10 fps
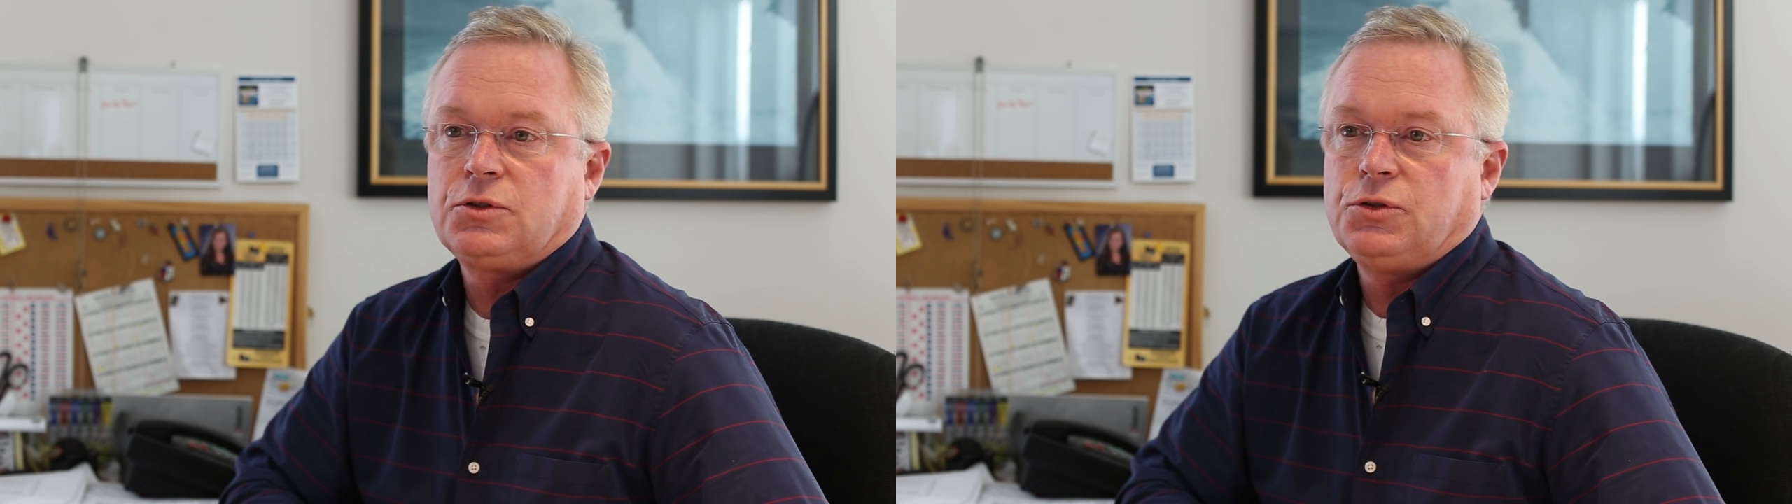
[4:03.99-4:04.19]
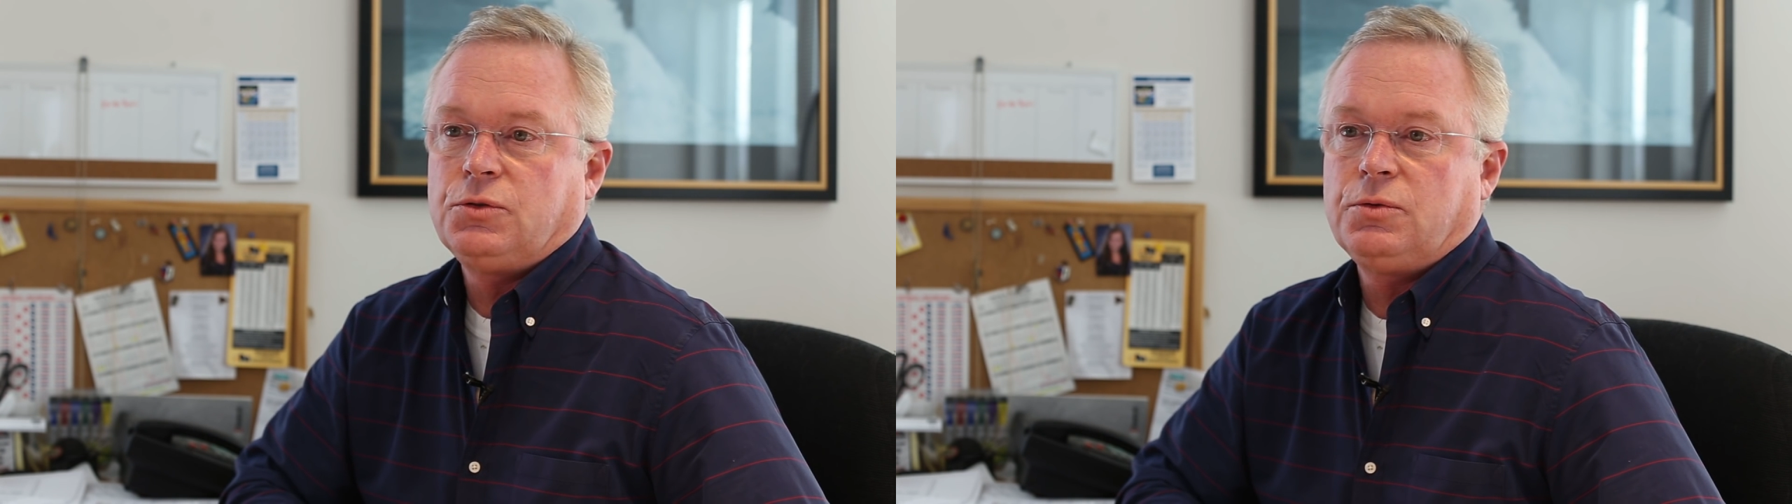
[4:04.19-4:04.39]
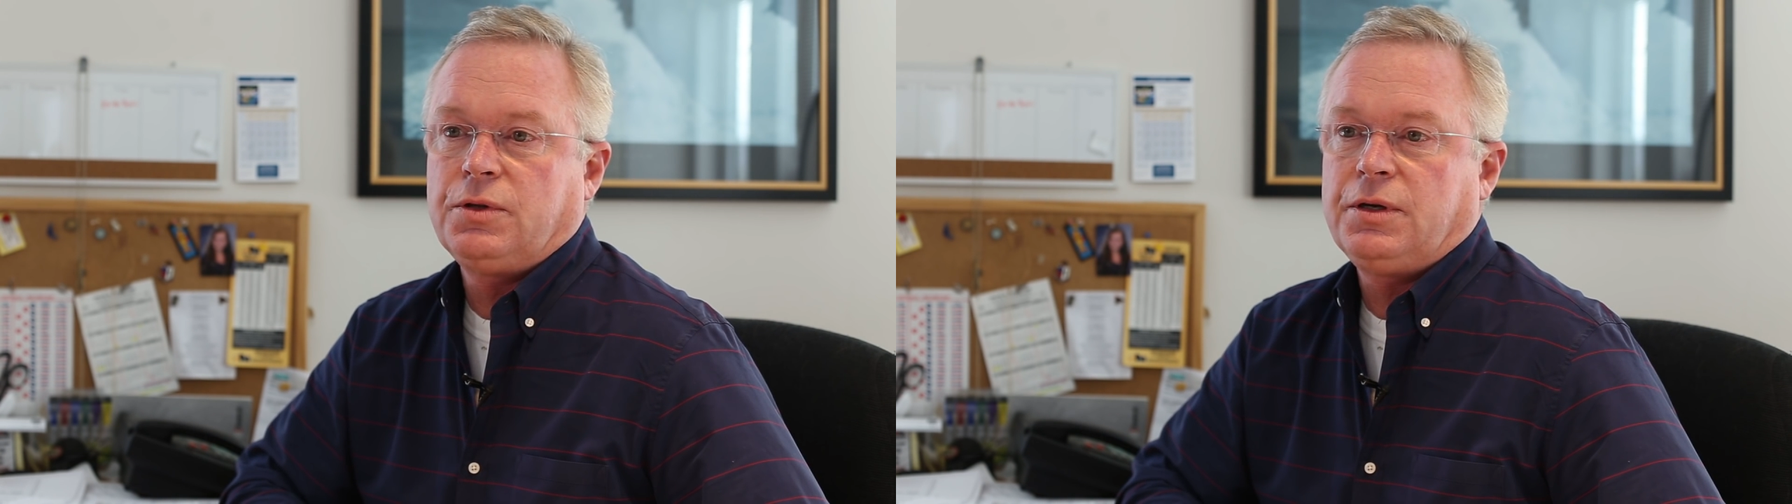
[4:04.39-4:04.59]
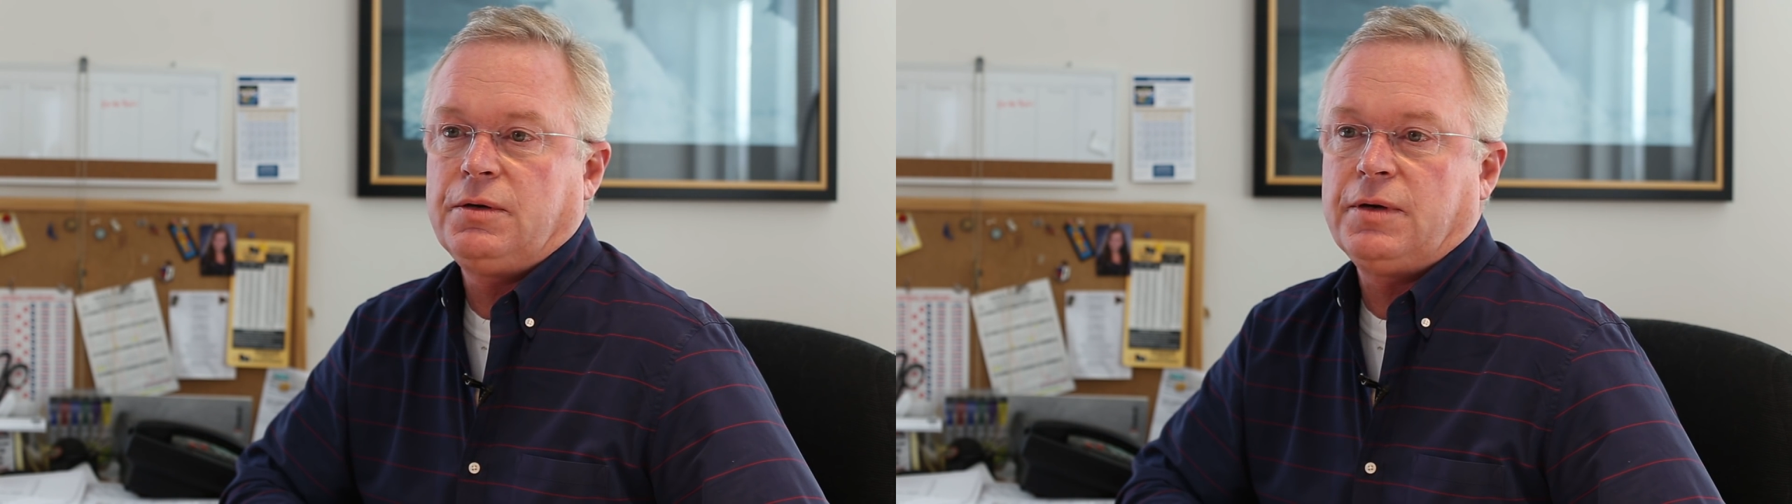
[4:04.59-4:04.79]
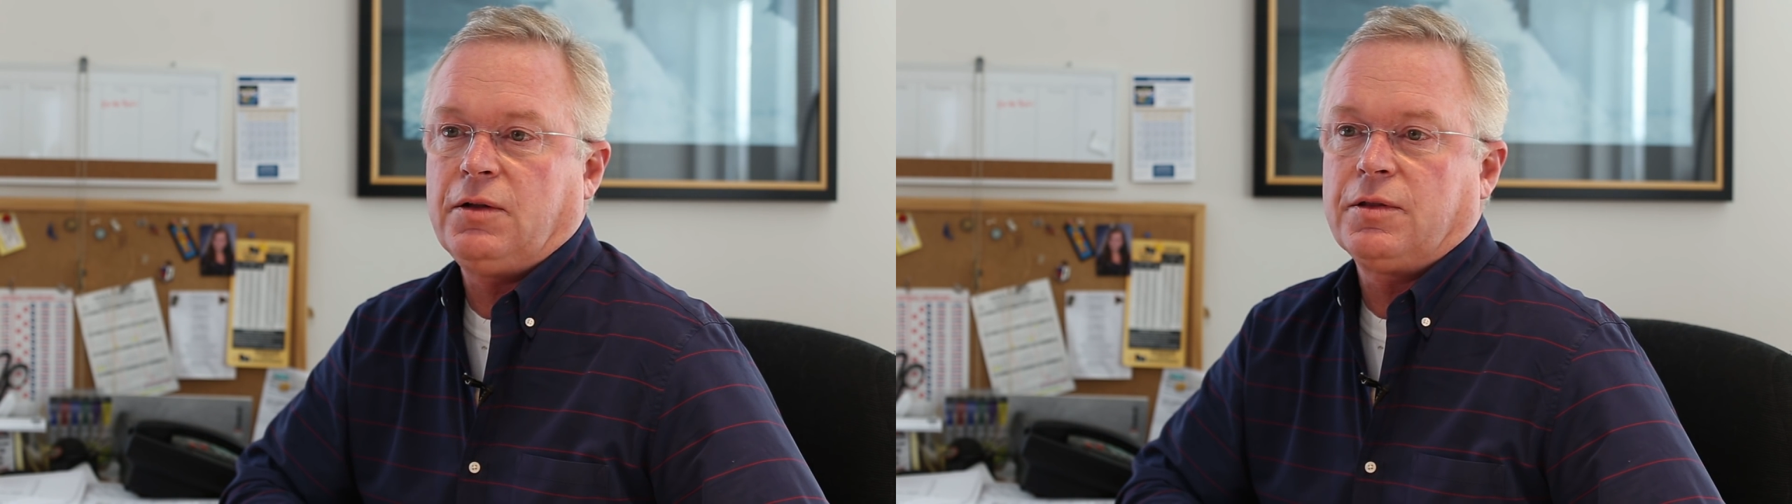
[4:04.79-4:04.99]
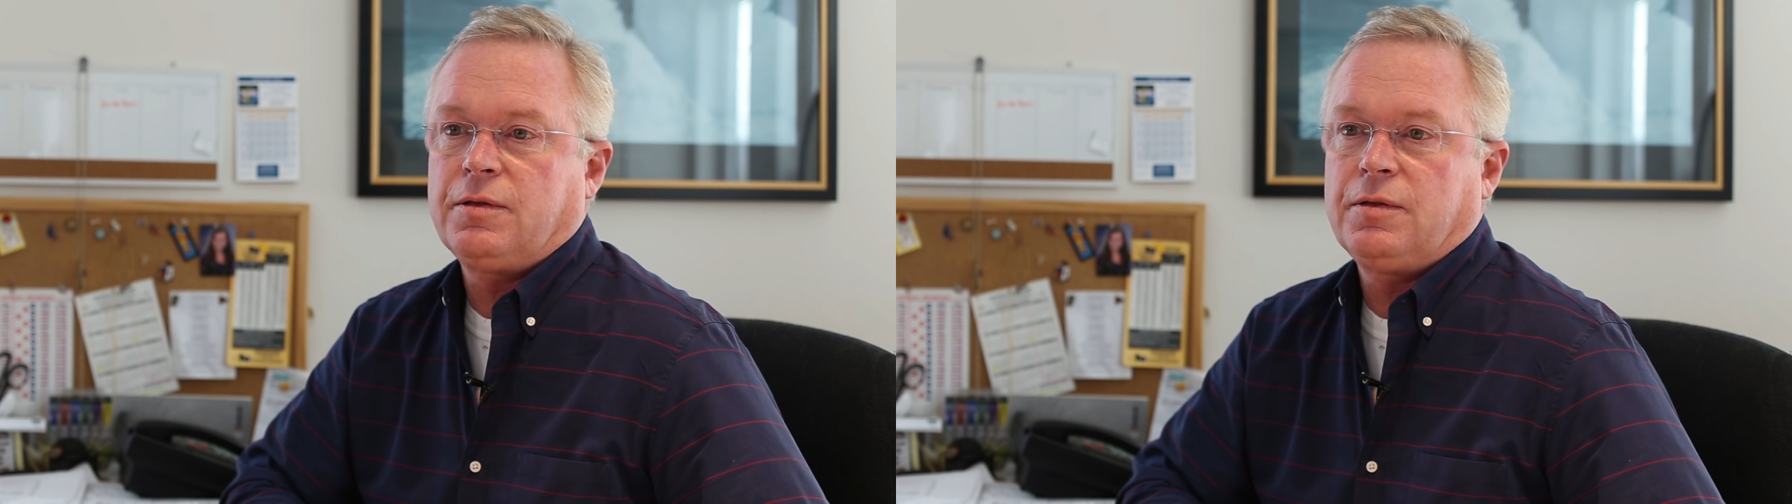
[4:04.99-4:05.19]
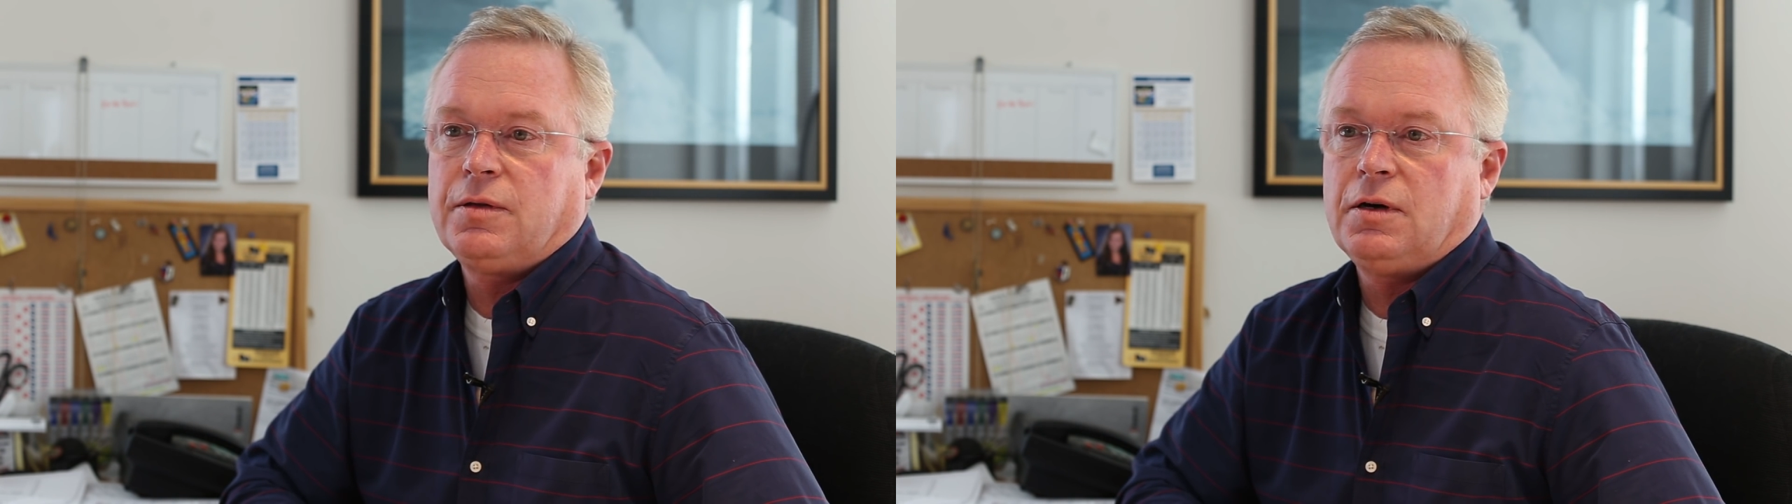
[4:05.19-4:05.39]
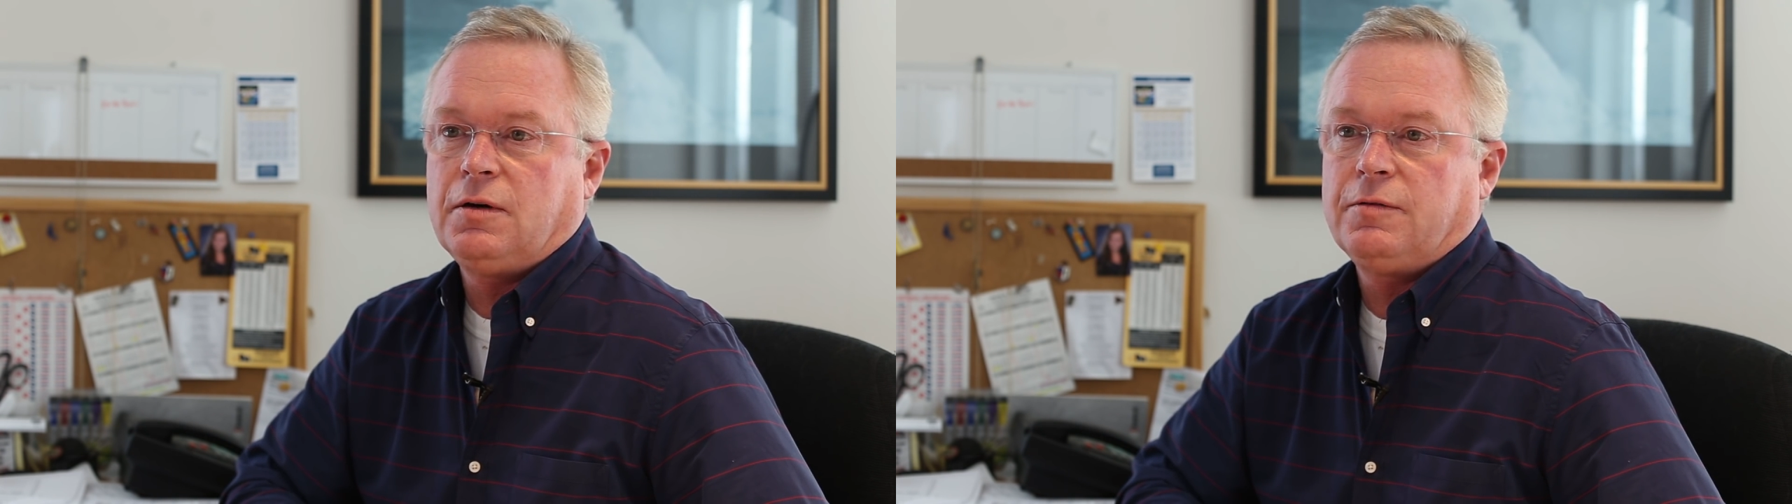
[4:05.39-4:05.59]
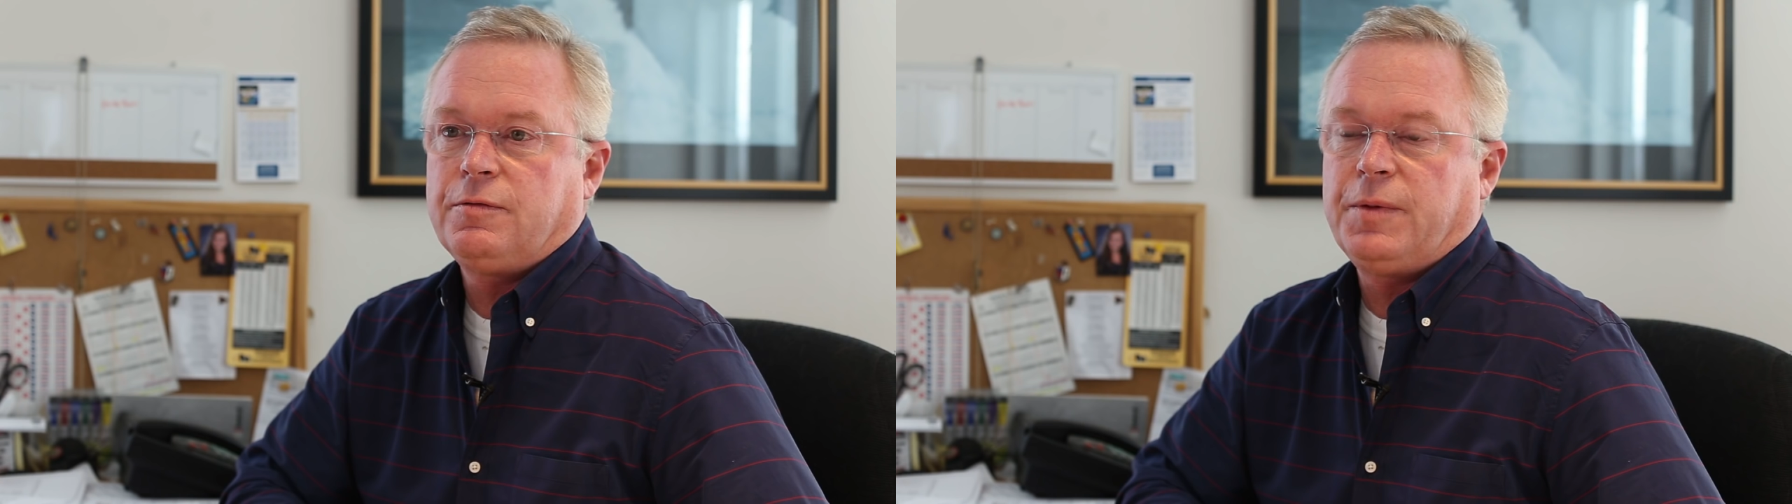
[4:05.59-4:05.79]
to the health of